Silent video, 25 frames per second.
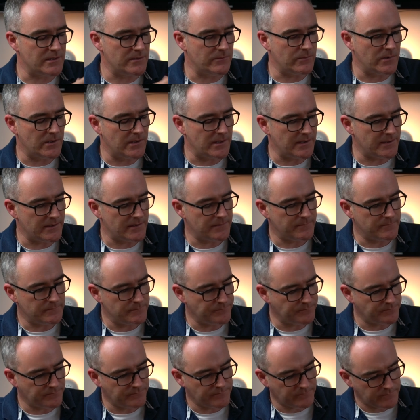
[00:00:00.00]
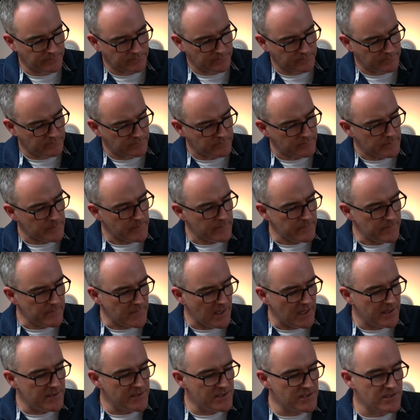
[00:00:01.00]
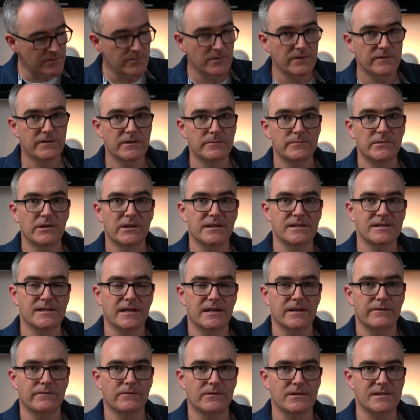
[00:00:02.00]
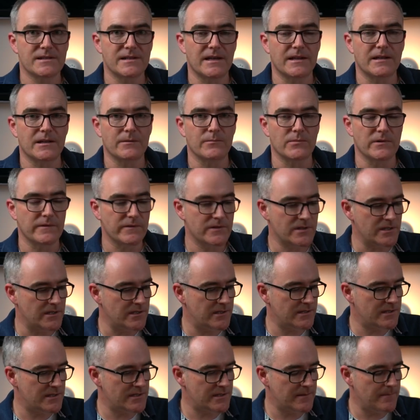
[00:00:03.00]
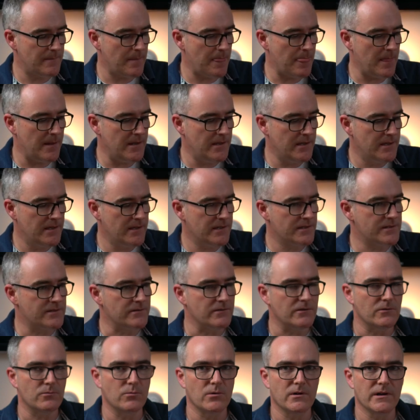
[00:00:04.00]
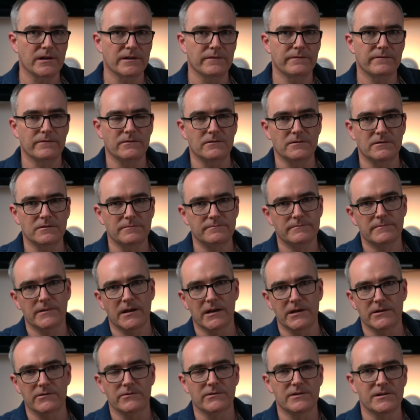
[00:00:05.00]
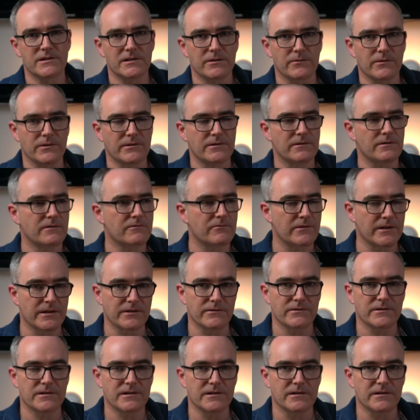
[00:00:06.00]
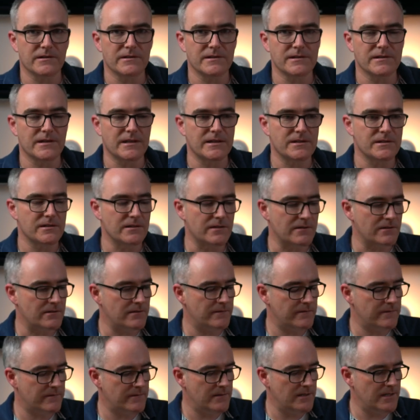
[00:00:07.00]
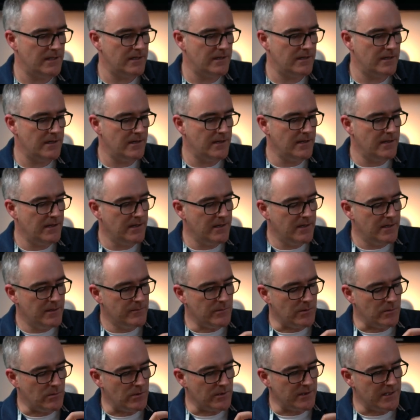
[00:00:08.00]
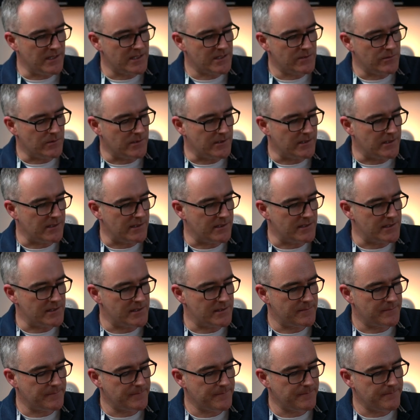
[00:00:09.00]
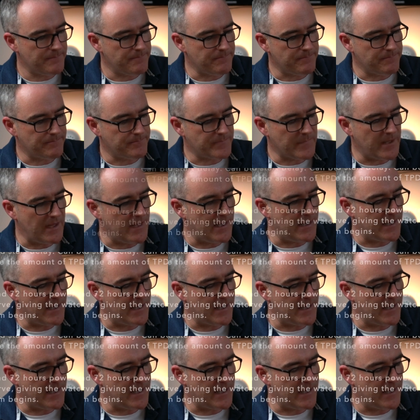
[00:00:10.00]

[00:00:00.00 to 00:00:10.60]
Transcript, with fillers: and winds some of them you can set it for a set number of turns so it'll wind for 100 200 300 turns and then turn off but what this one does it